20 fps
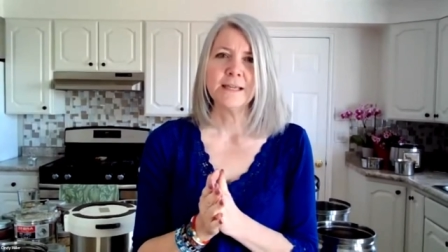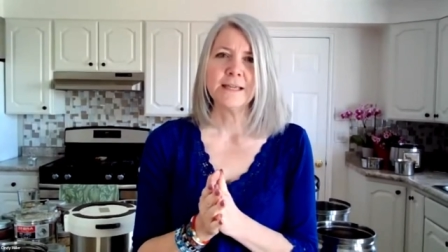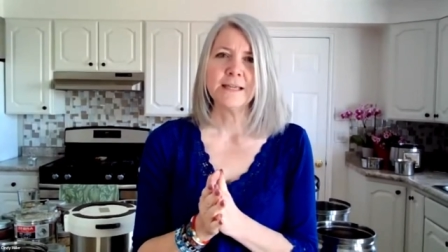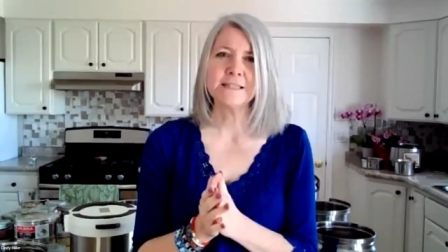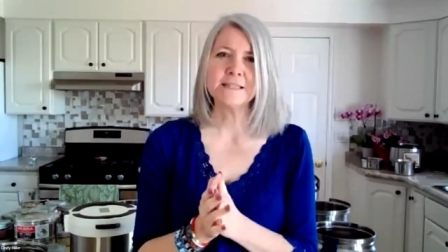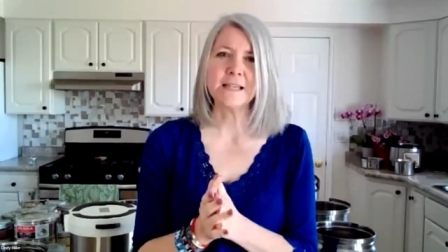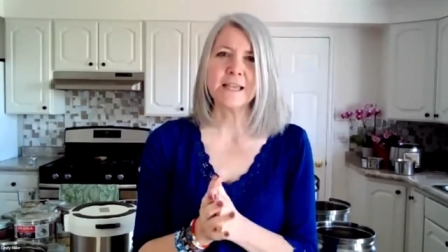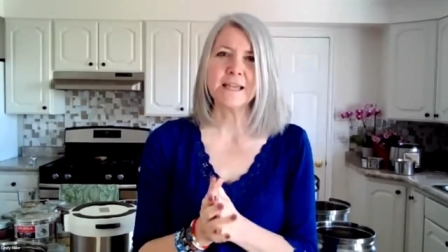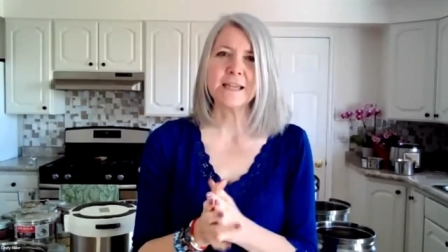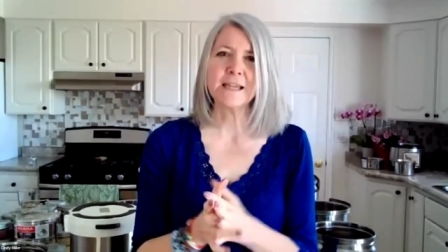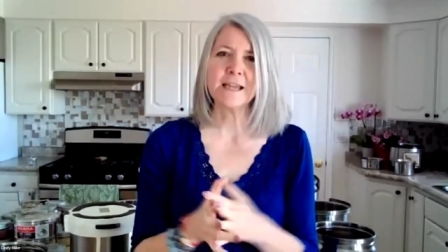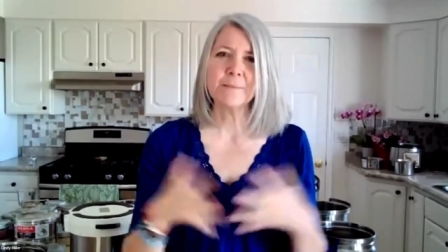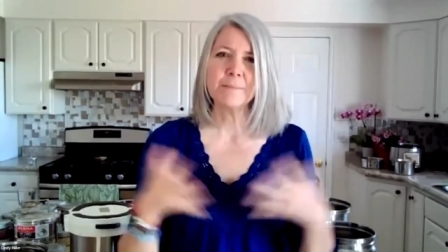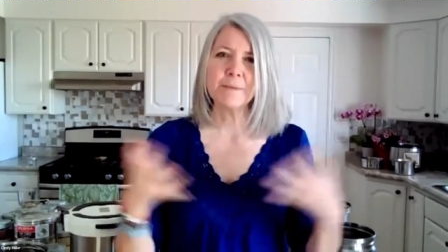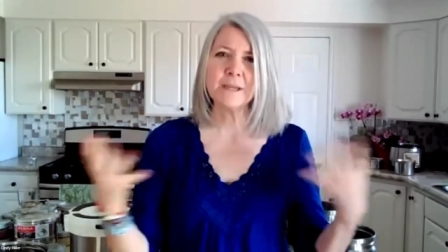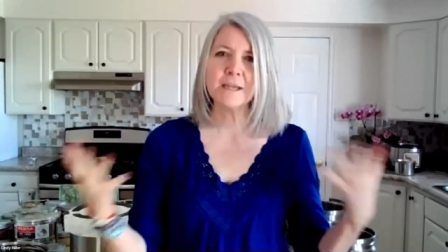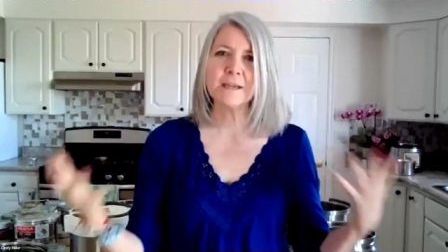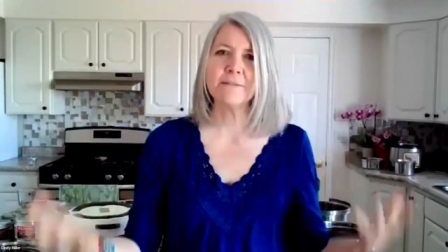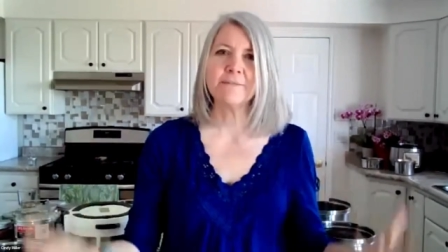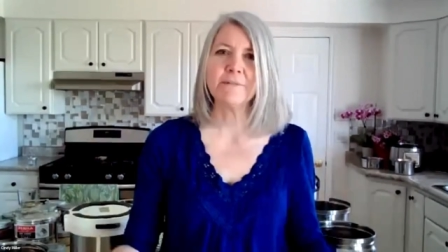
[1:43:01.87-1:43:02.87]
It's like
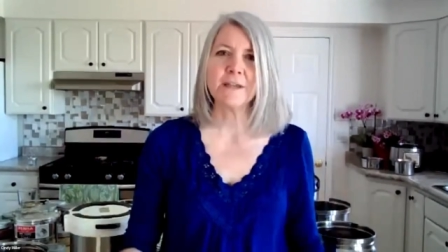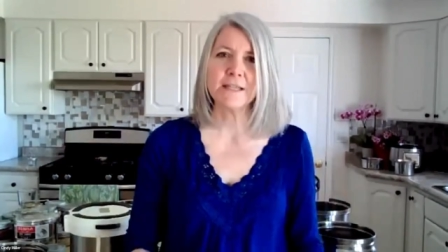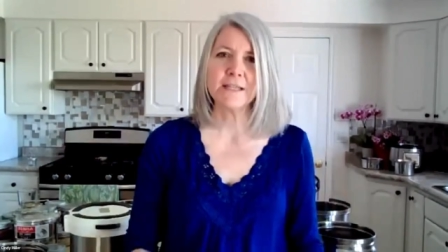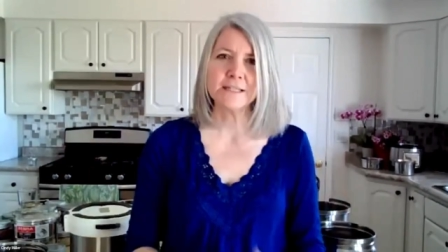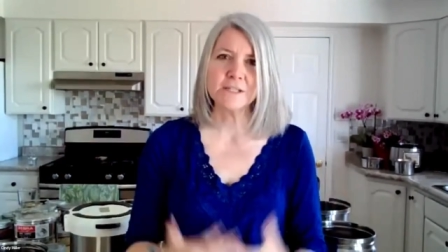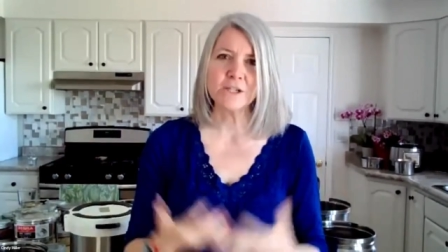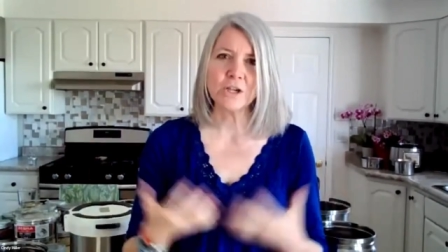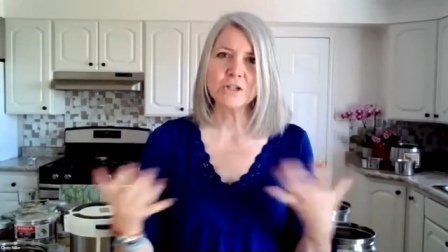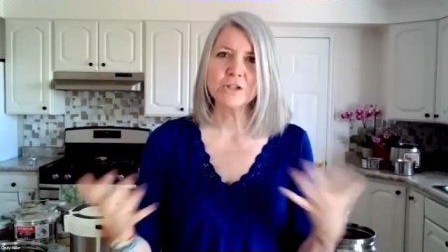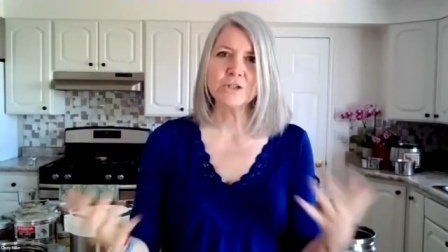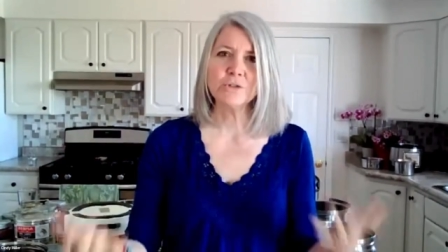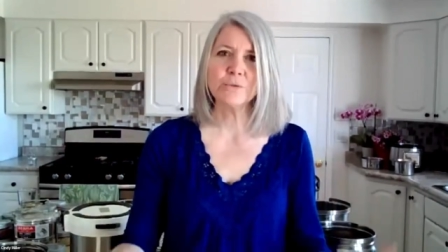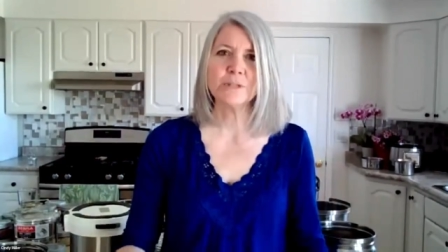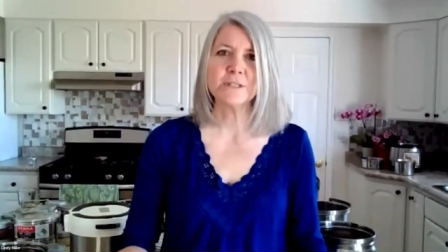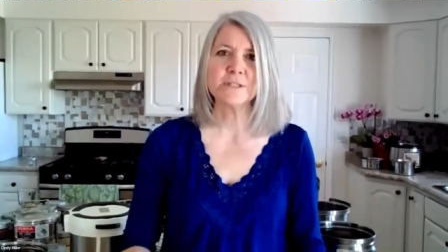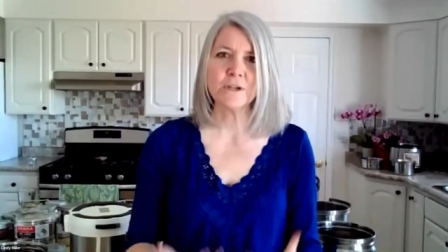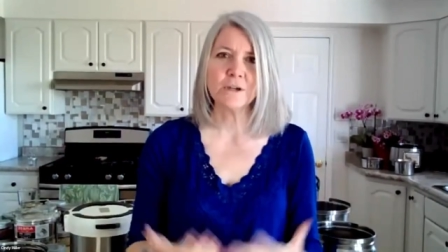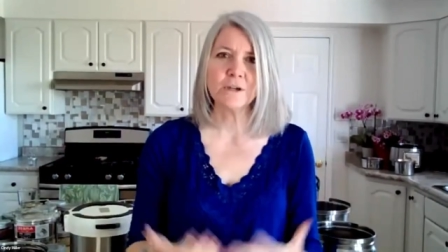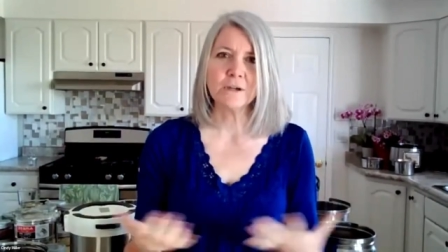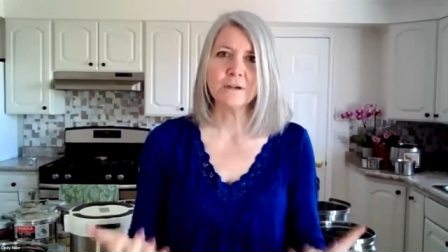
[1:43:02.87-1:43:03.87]
coming of its to
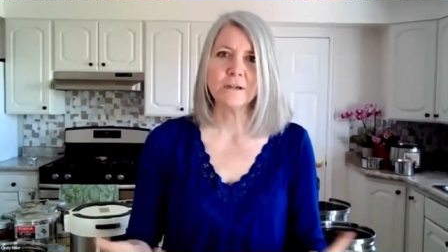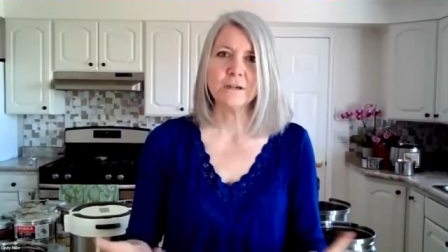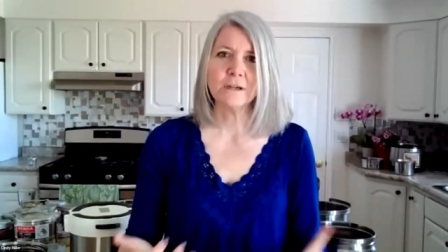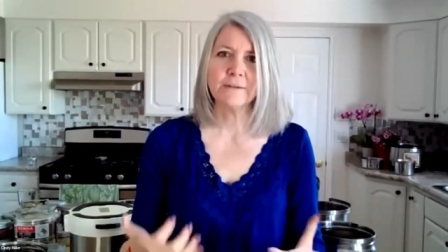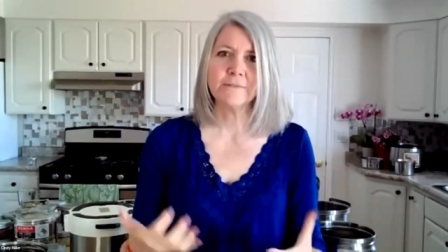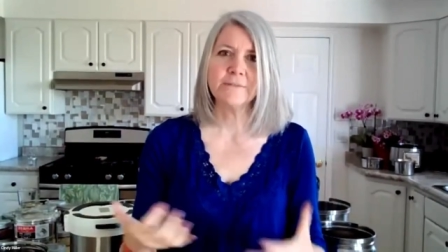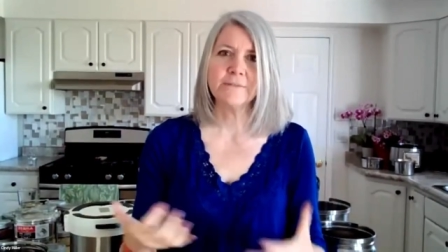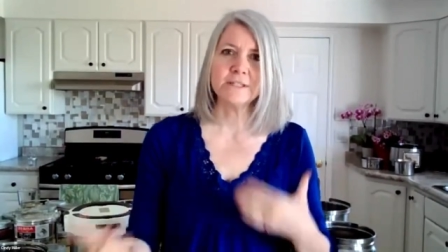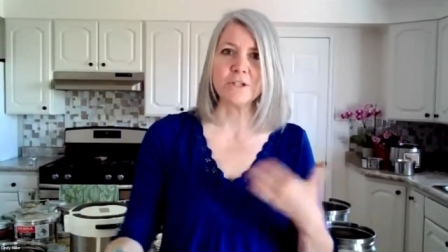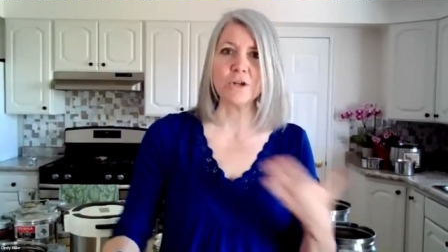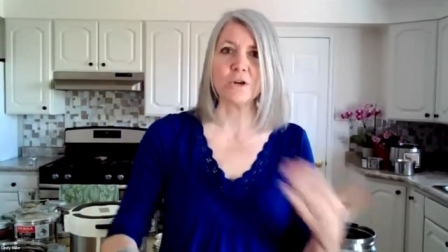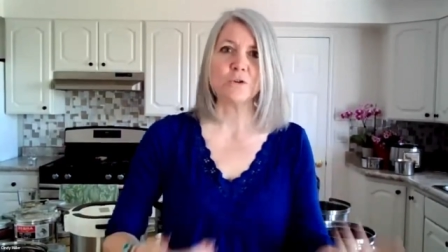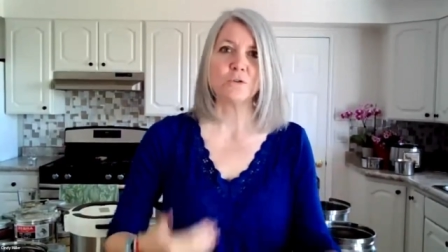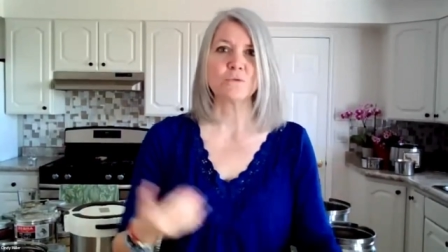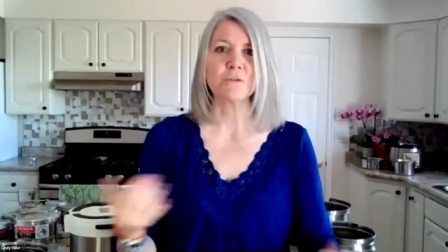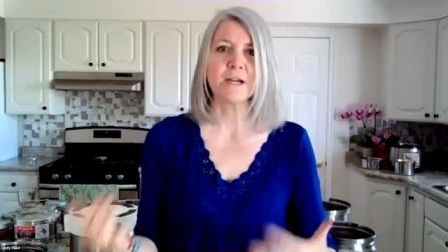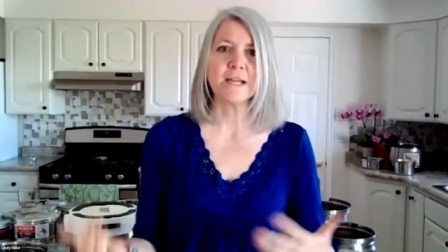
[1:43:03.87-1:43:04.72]
its of its own,